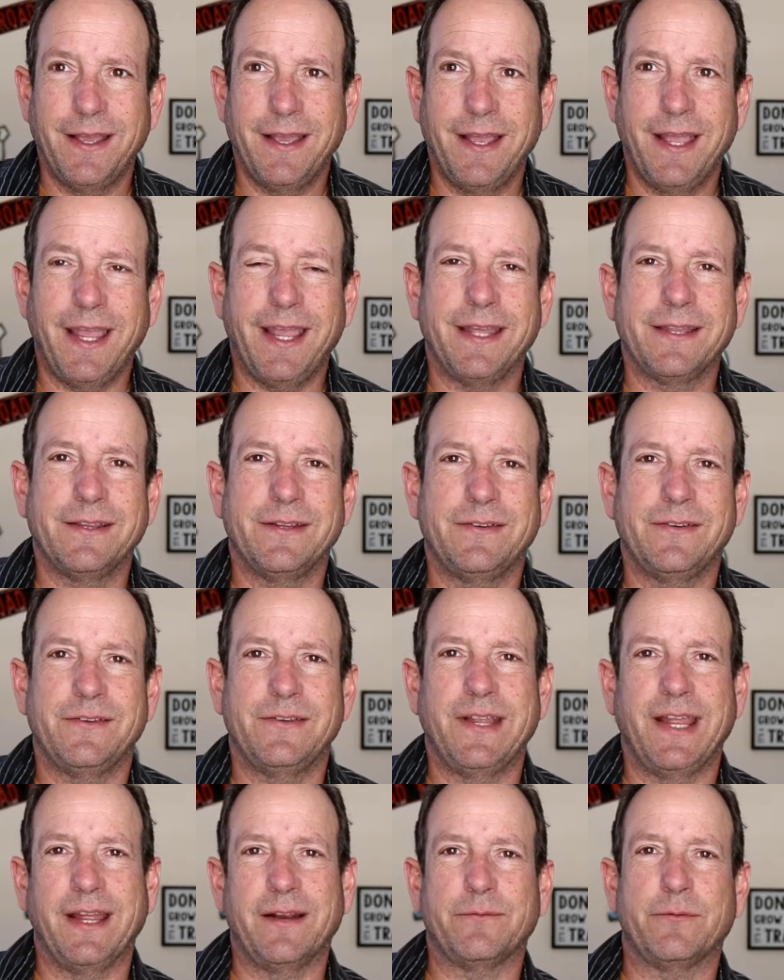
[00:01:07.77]
Hey, this is
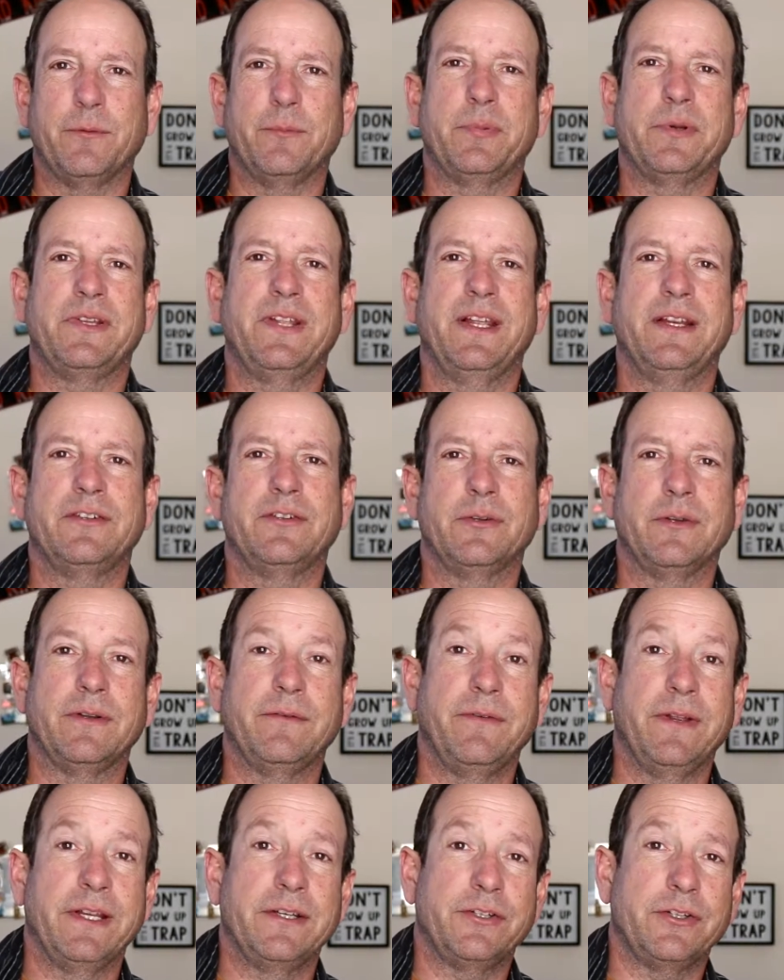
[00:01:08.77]
Dan from Potential
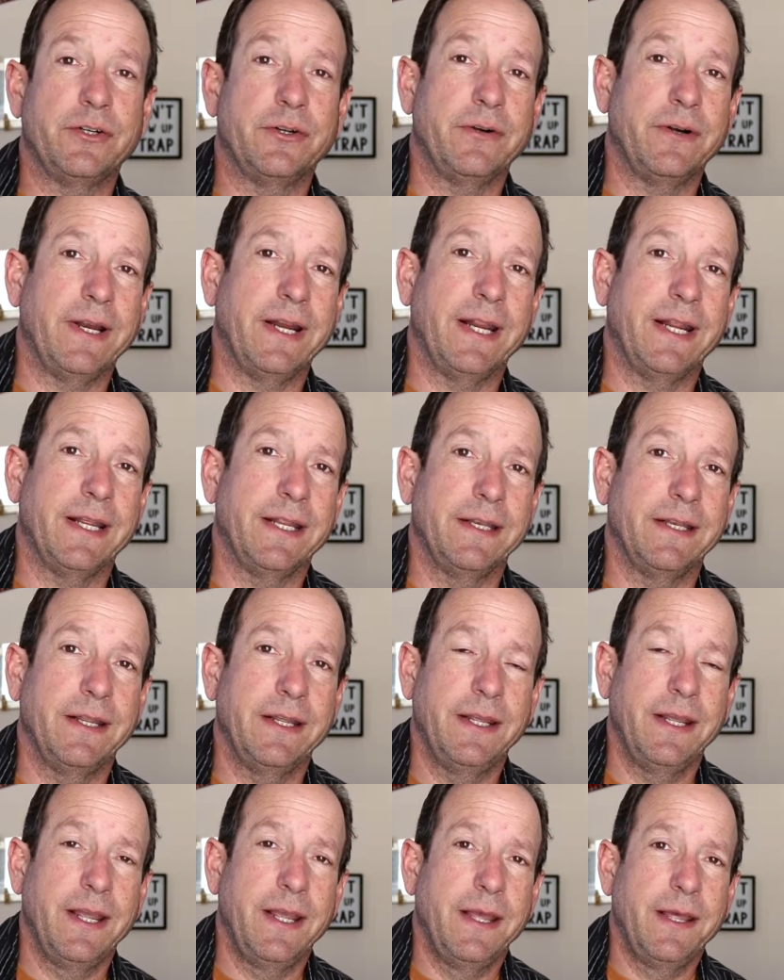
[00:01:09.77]
Adventure, and
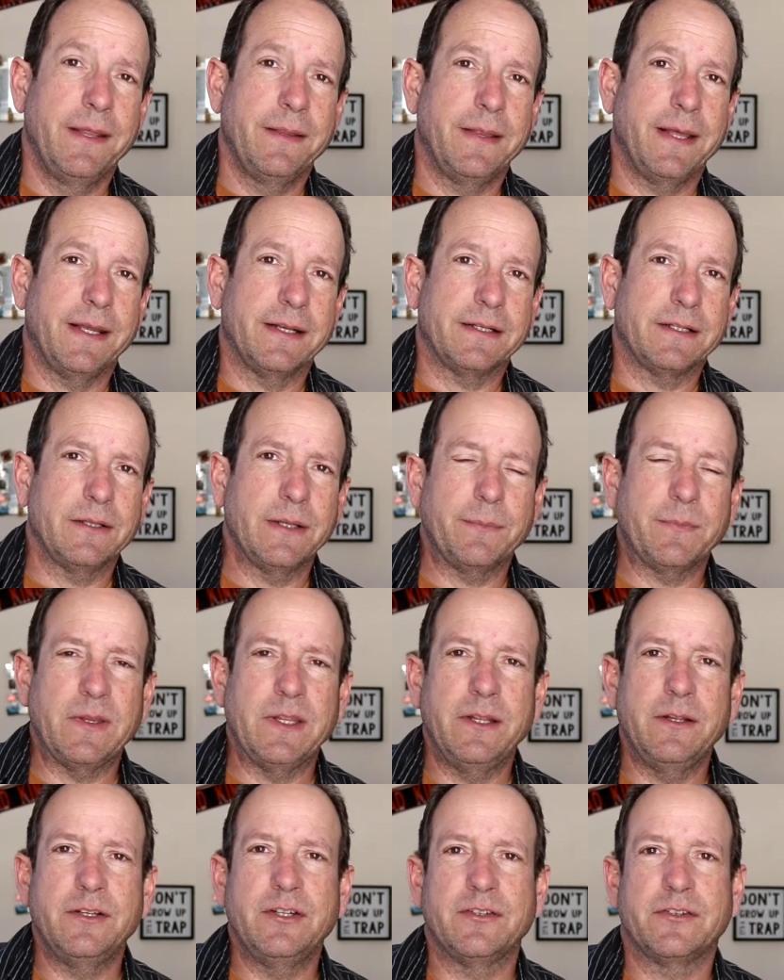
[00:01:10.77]
that clip
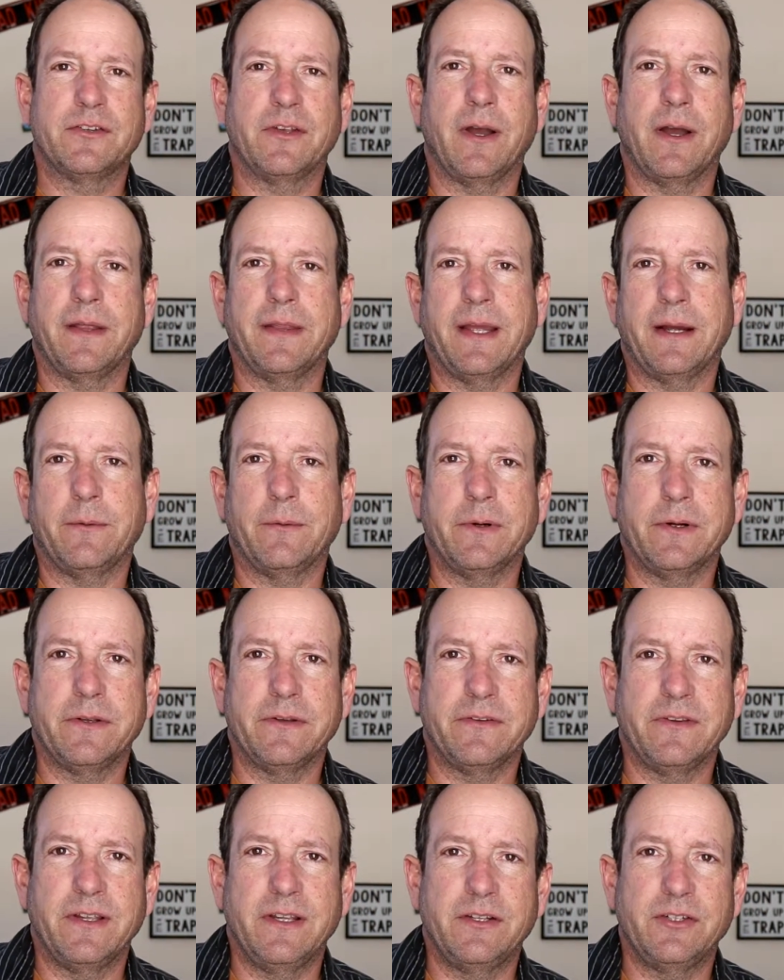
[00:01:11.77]
that you just saw, that
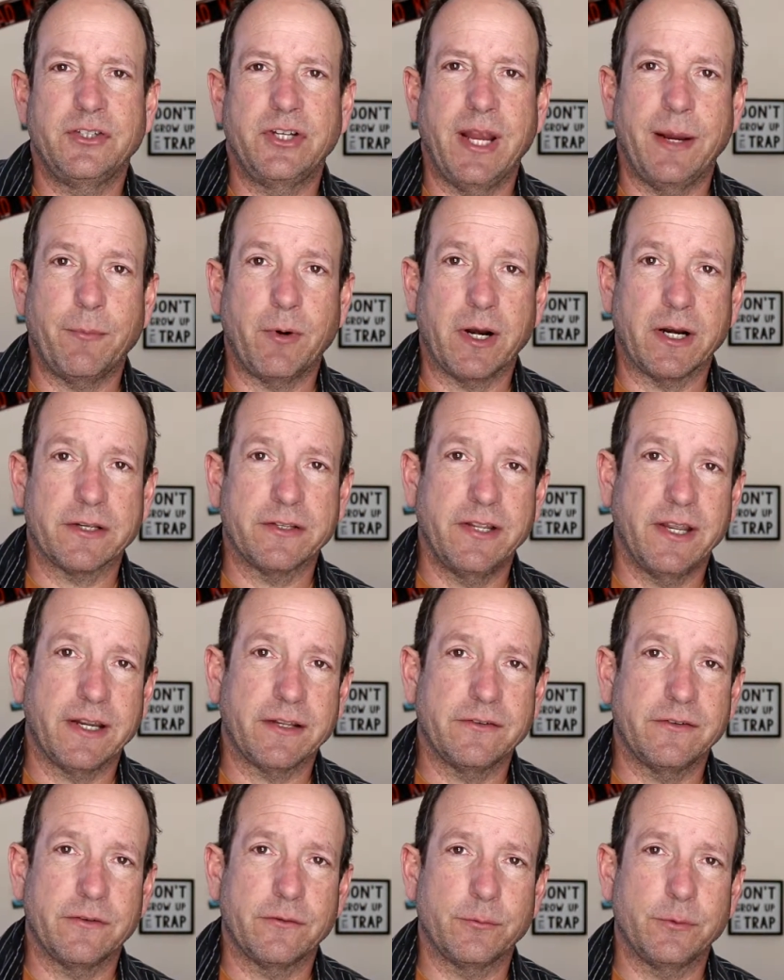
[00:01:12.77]
was in Shamrock,
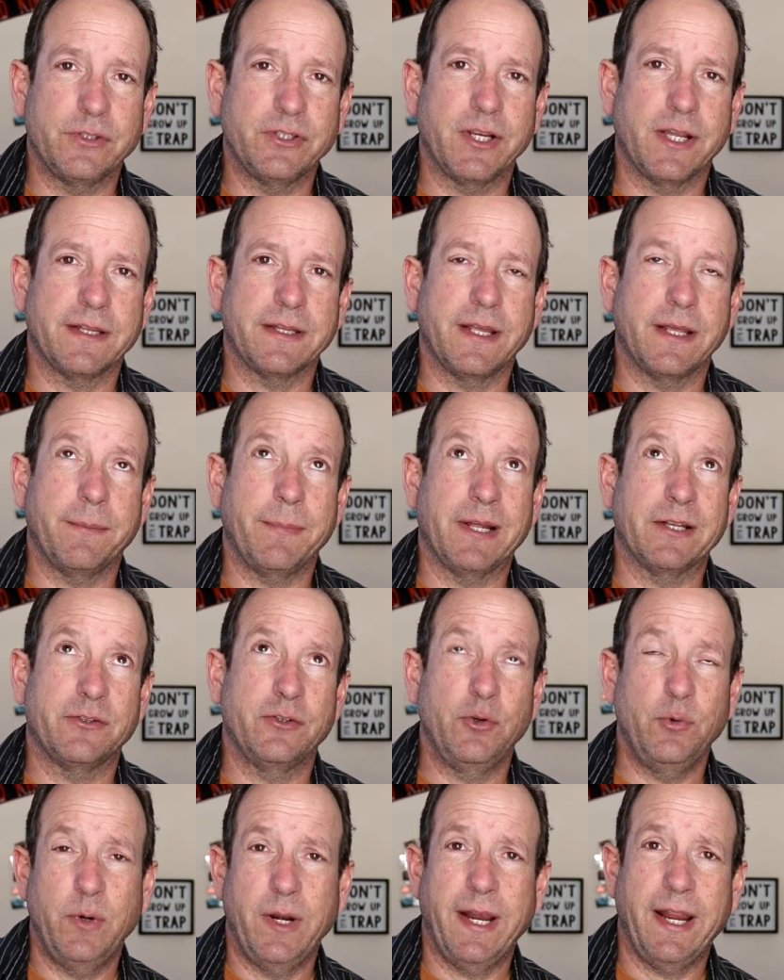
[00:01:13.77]
Texas. We shot that about
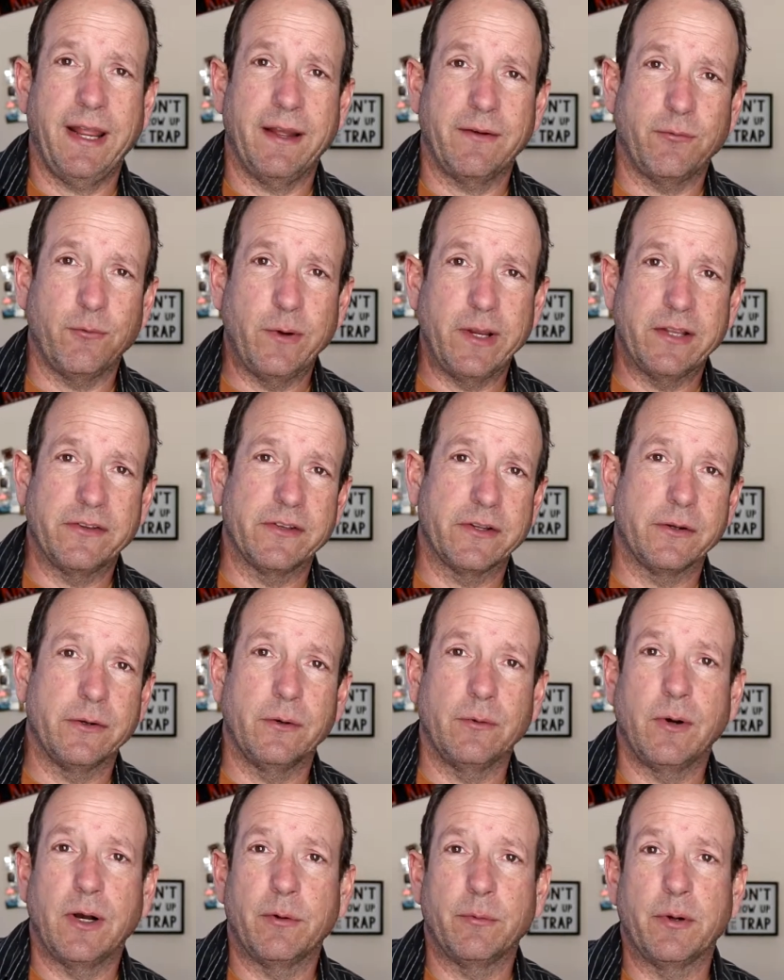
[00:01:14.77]
2.5 weeks
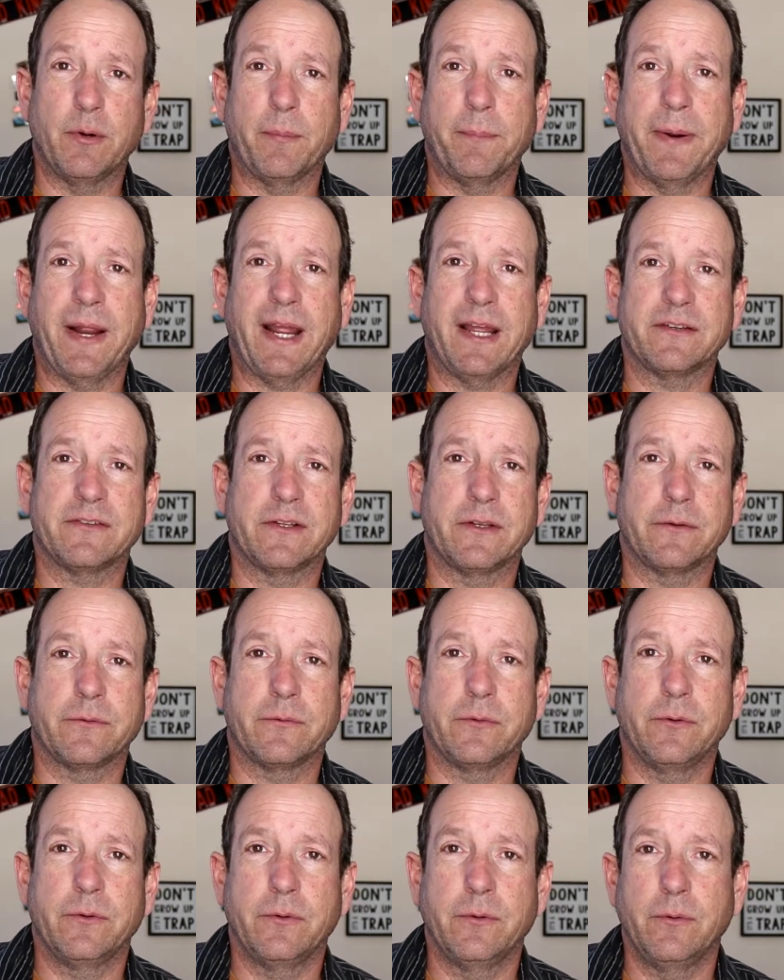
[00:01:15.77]
ago while we were passing
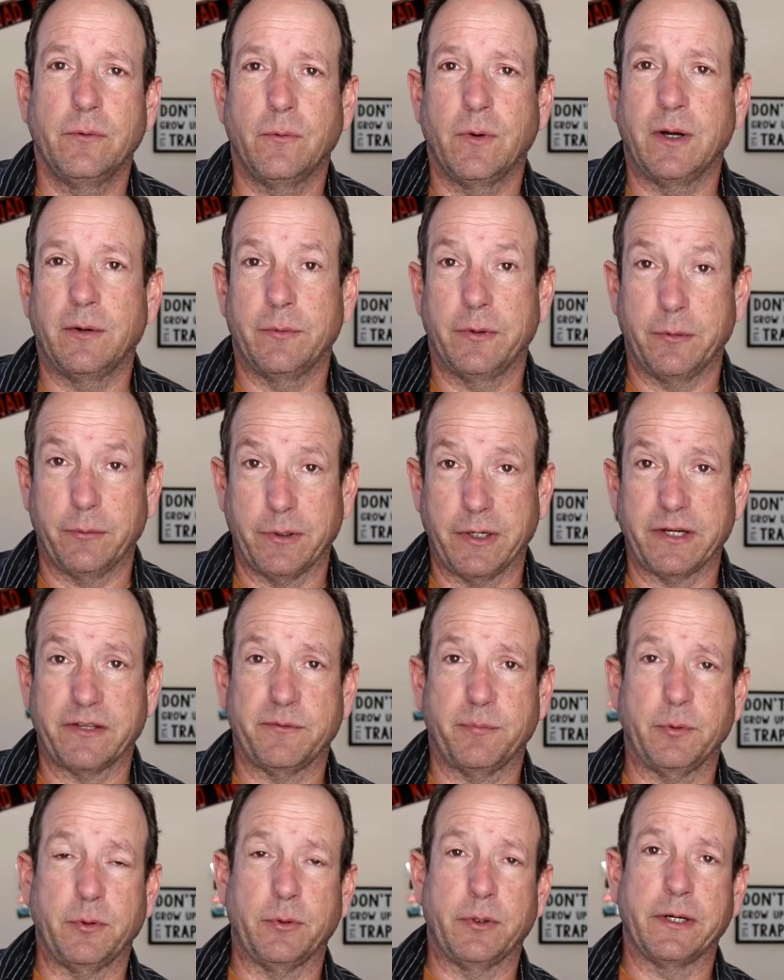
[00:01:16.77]
through, while we were
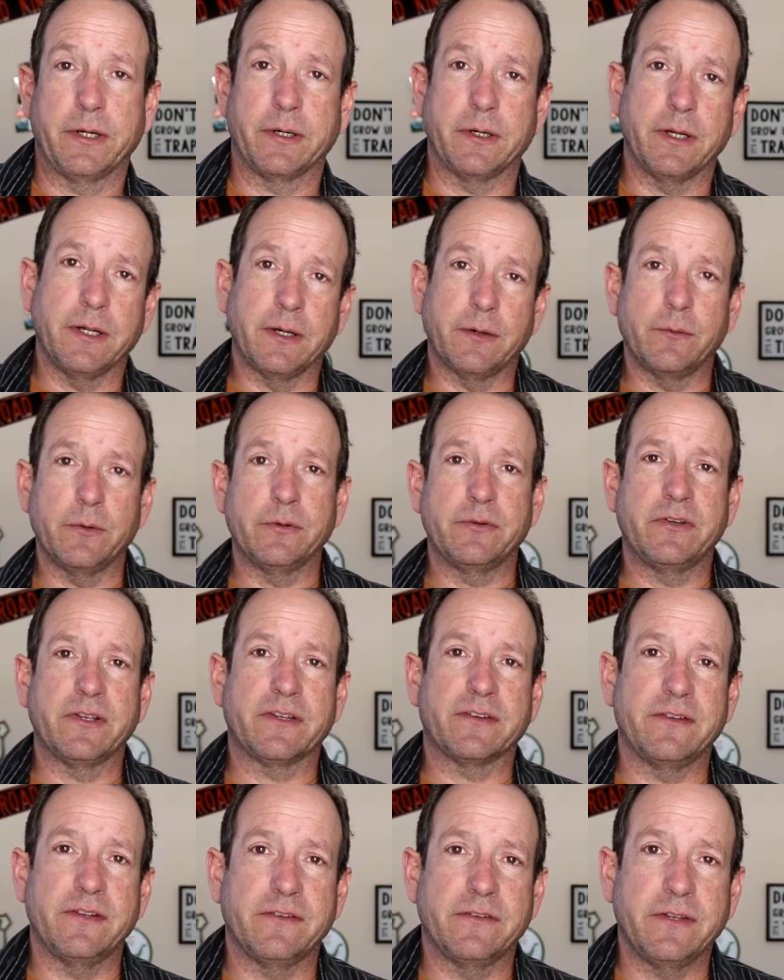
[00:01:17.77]
exploring Route
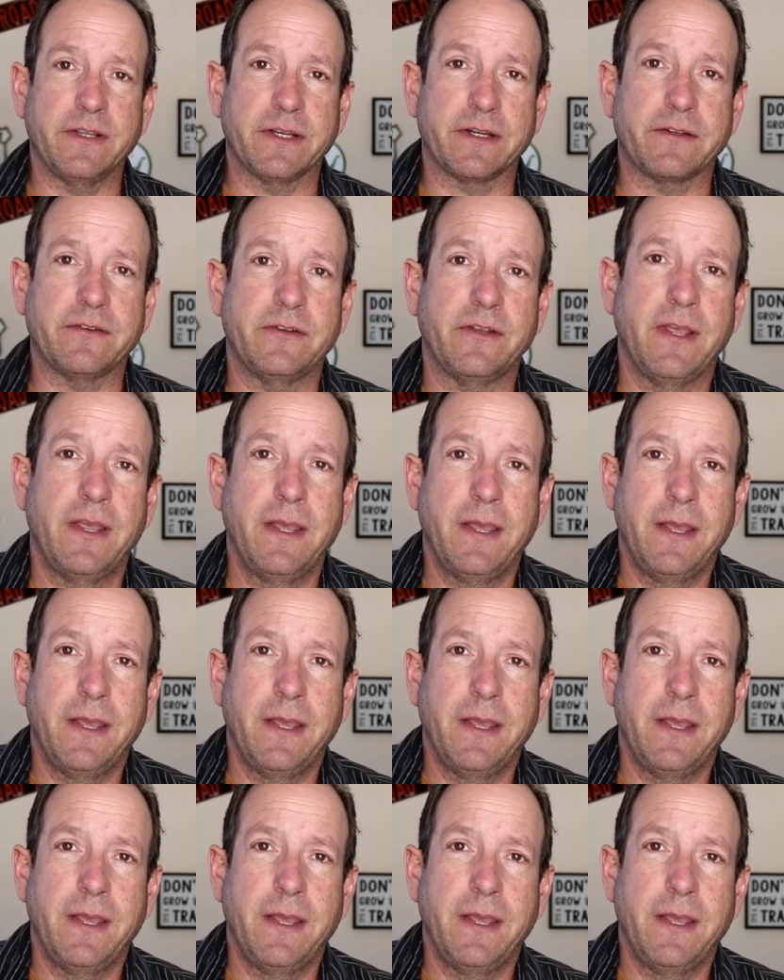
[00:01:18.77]
66.